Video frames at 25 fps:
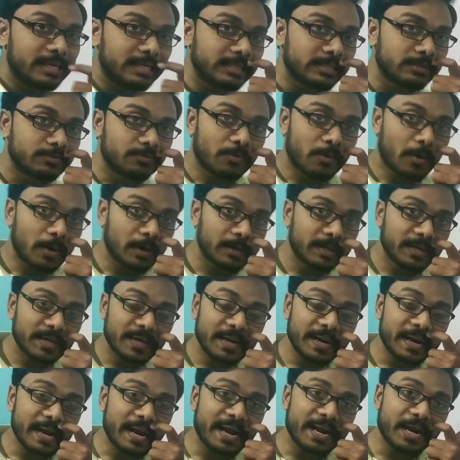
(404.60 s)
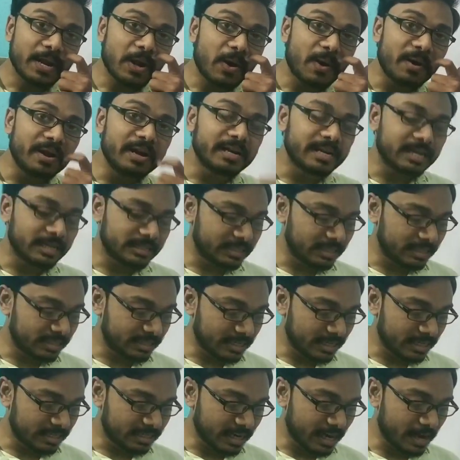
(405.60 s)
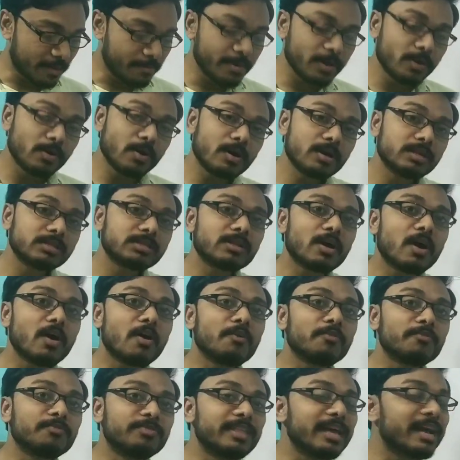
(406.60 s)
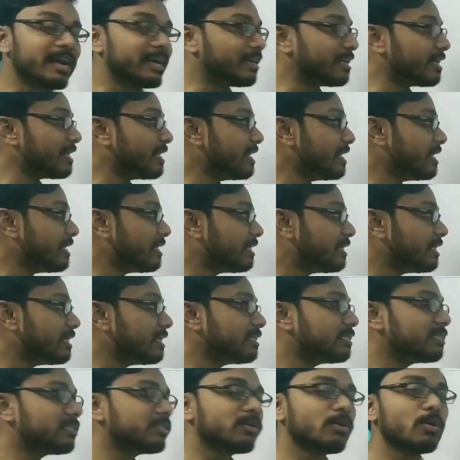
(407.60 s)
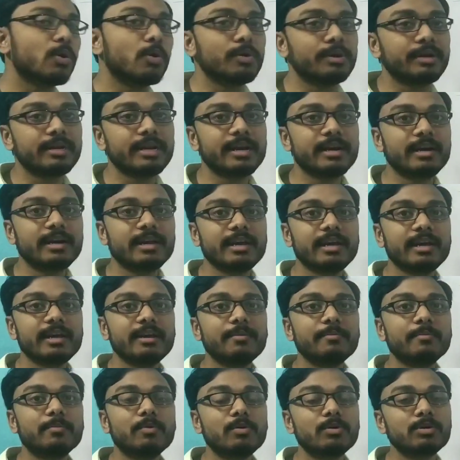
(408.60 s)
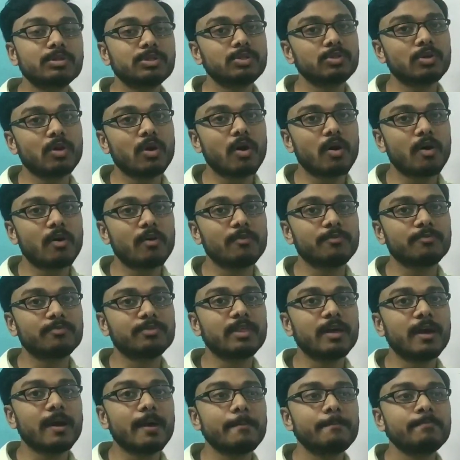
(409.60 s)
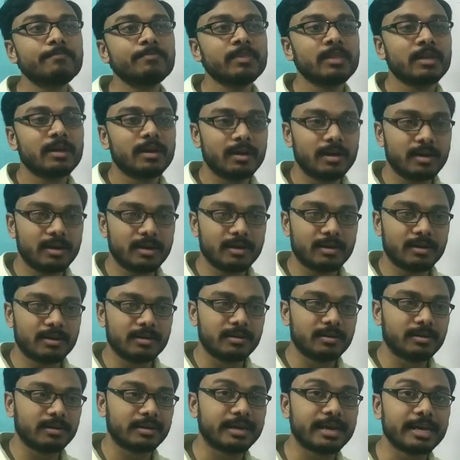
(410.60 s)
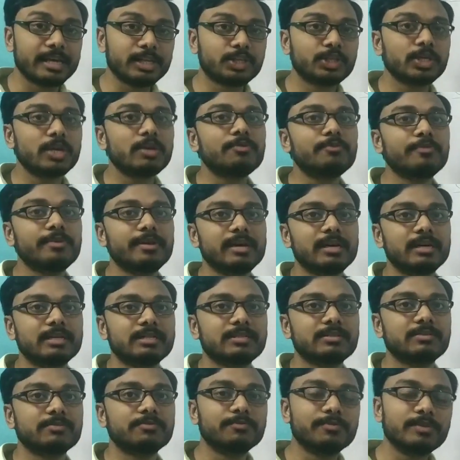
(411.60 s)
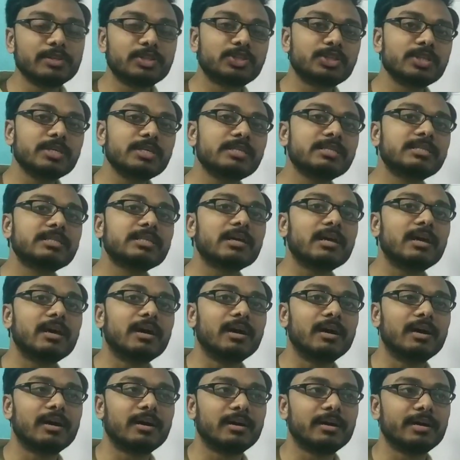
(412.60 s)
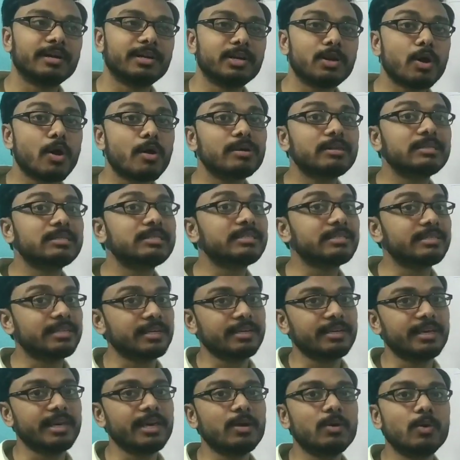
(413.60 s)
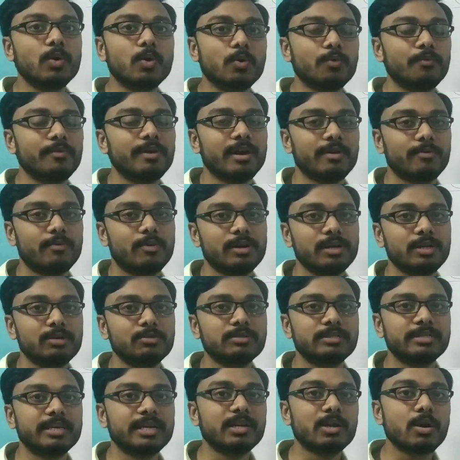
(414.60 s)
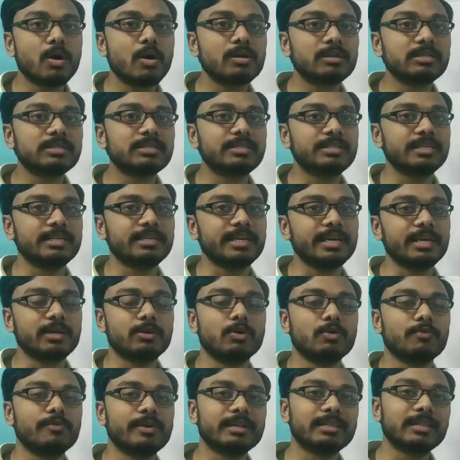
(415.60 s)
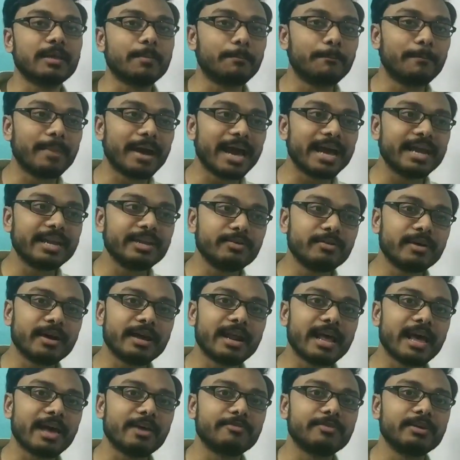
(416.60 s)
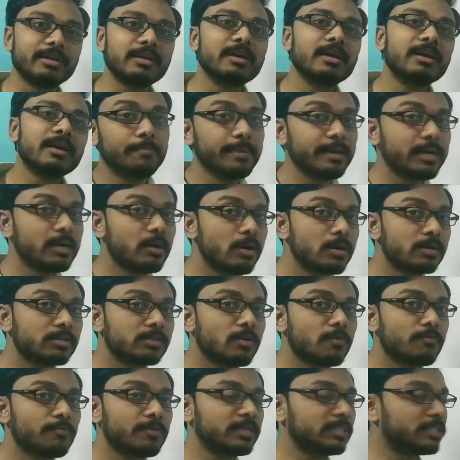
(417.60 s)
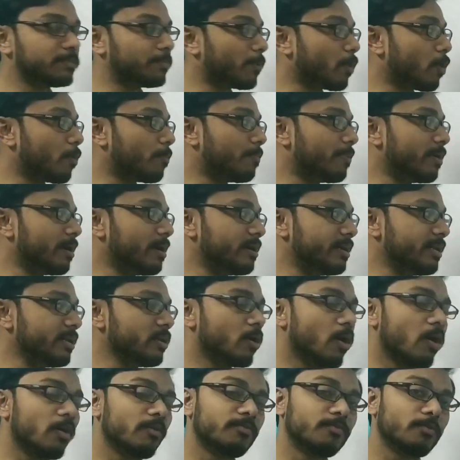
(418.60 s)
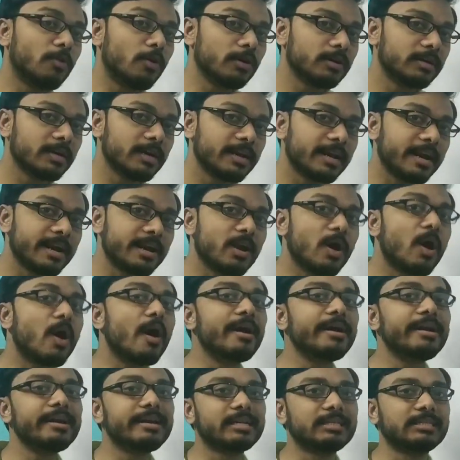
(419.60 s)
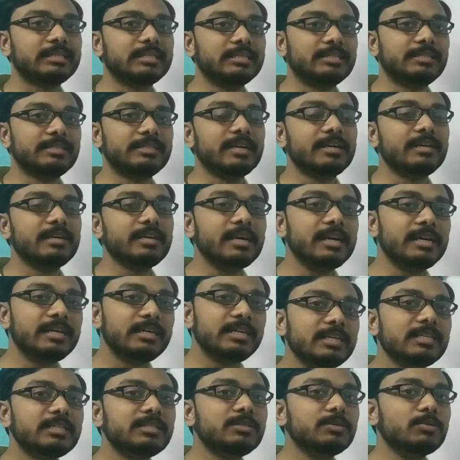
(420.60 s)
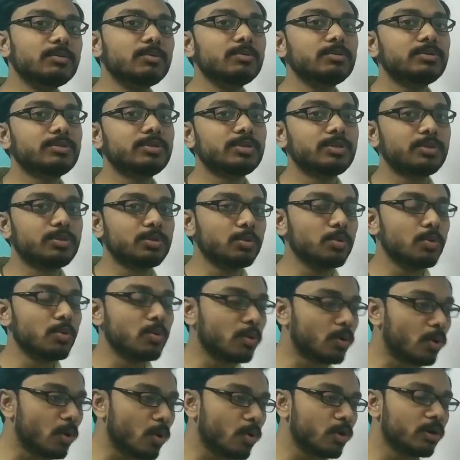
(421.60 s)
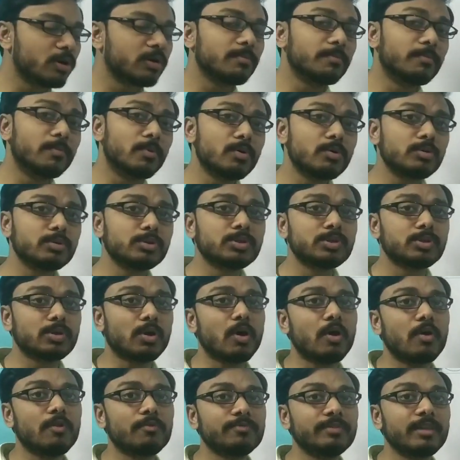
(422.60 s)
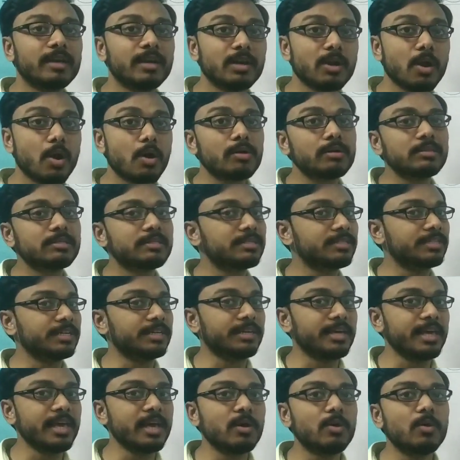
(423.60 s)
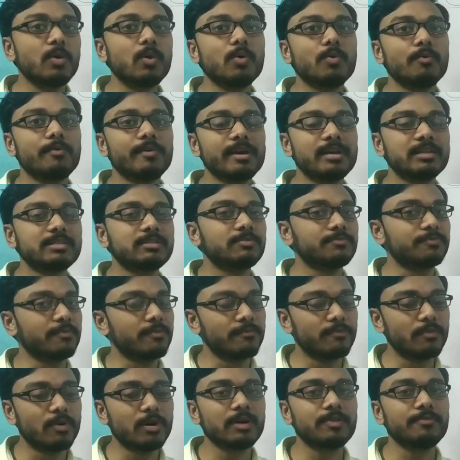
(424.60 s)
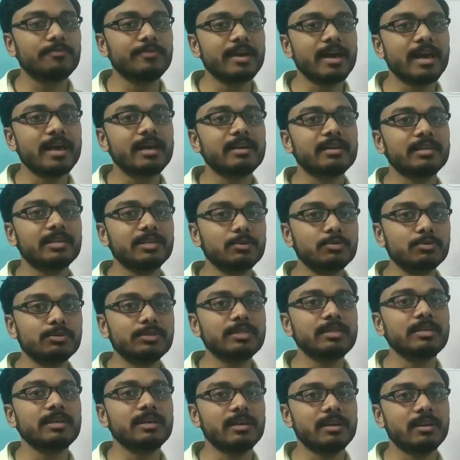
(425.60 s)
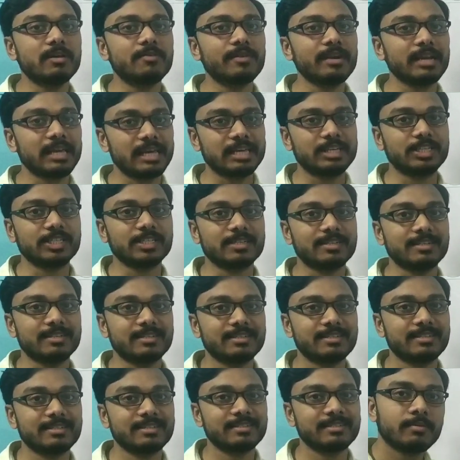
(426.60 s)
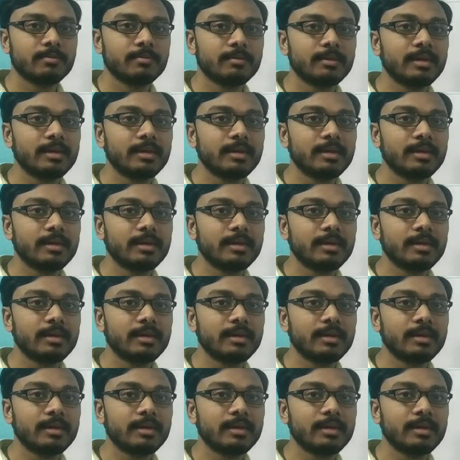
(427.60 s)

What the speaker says: is water and oil resistance, and because of that it is coated in most of the kitchenwares, which is non-sticky cookware. What you say, non-sticky cookware, the pan you are having, because of its property of water and oil resistant, is used to coat most of the non-sticky cookwares what we are using in our kitchens.